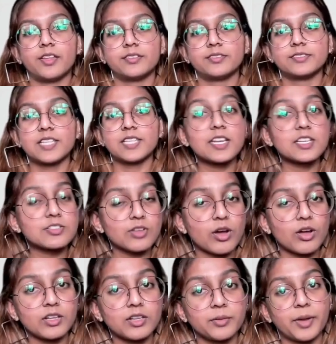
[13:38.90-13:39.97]
And that is
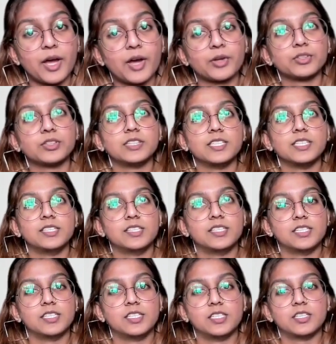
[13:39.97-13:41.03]
all about
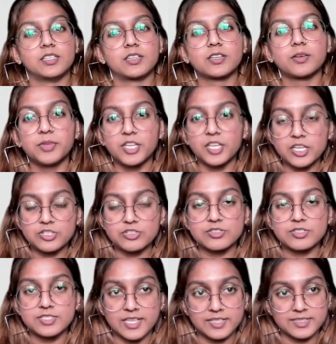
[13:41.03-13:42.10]
the
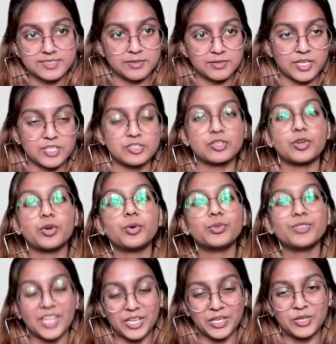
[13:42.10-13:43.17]
communication styles in Mexico.
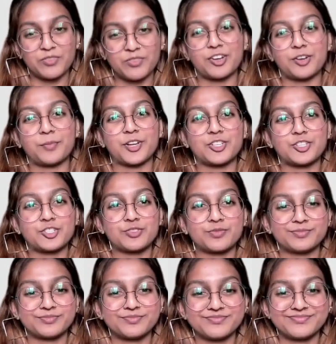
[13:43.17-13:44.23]
Thank you very much.
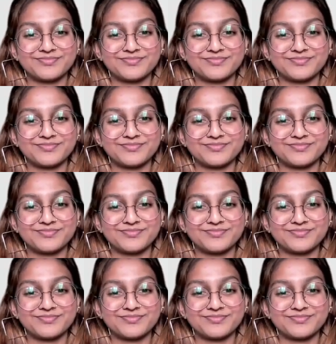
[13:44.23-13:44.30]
